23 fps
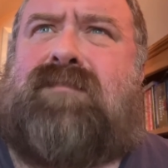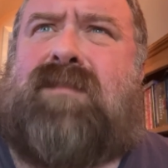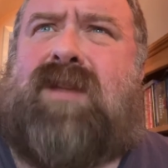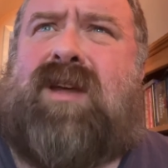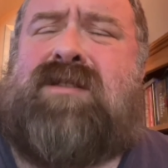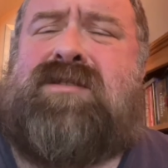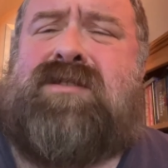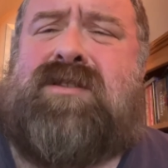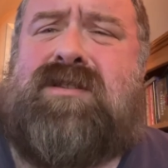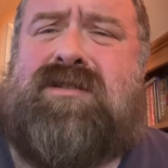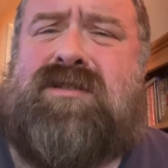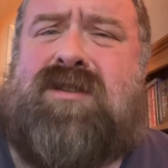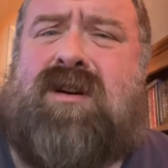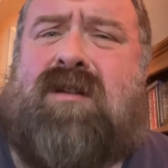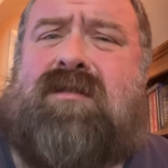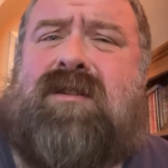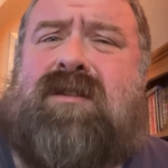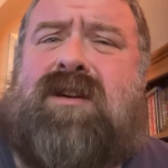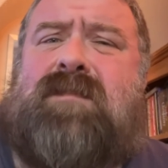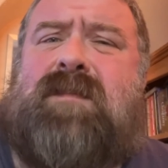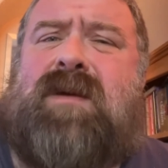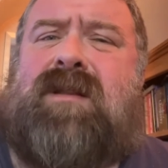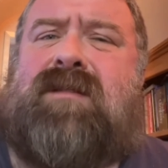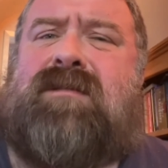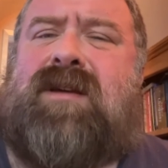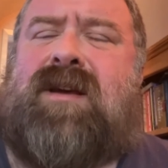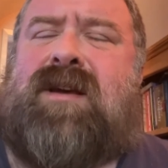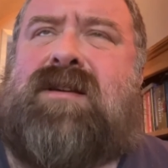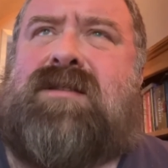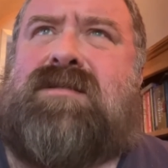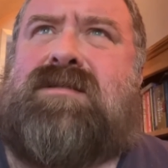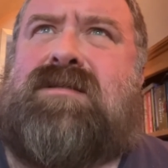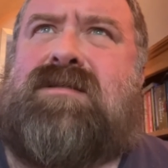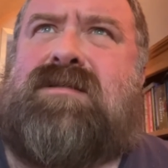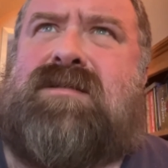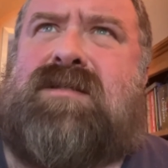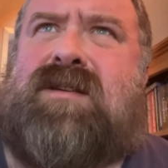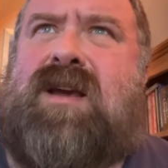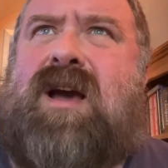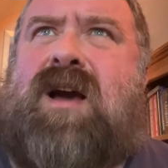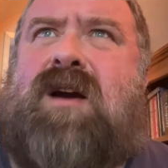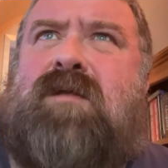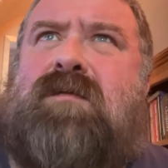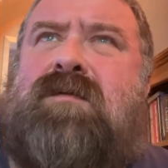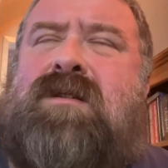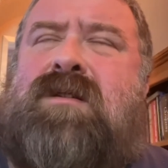just document things and see
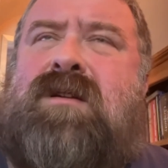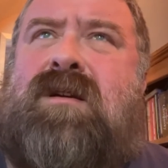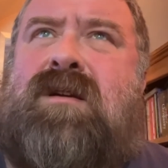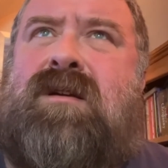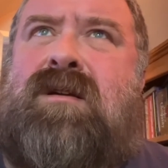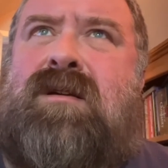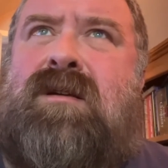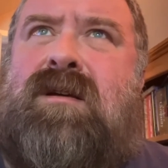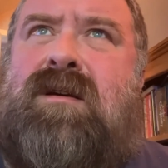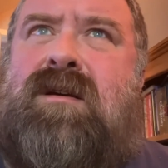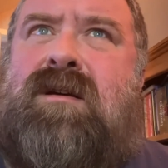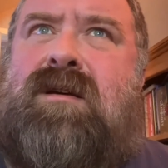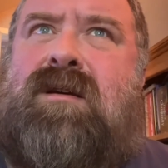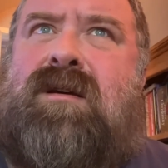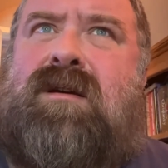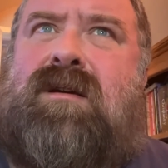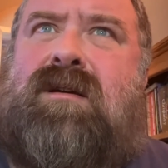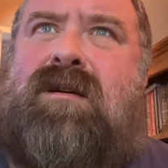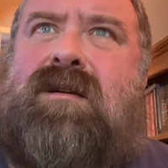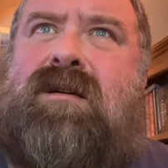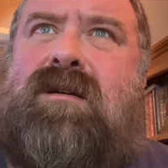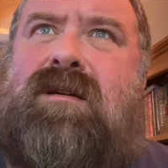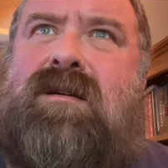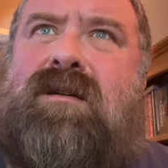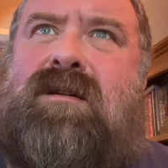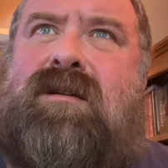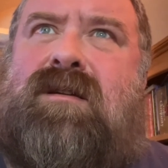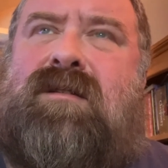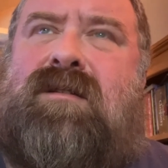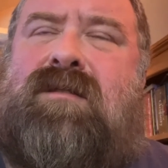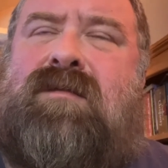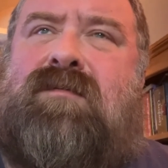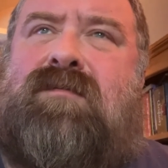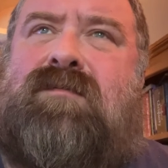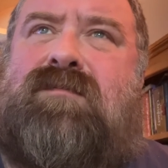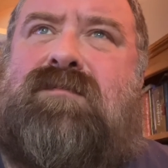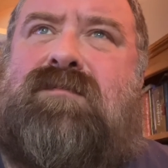how, you know,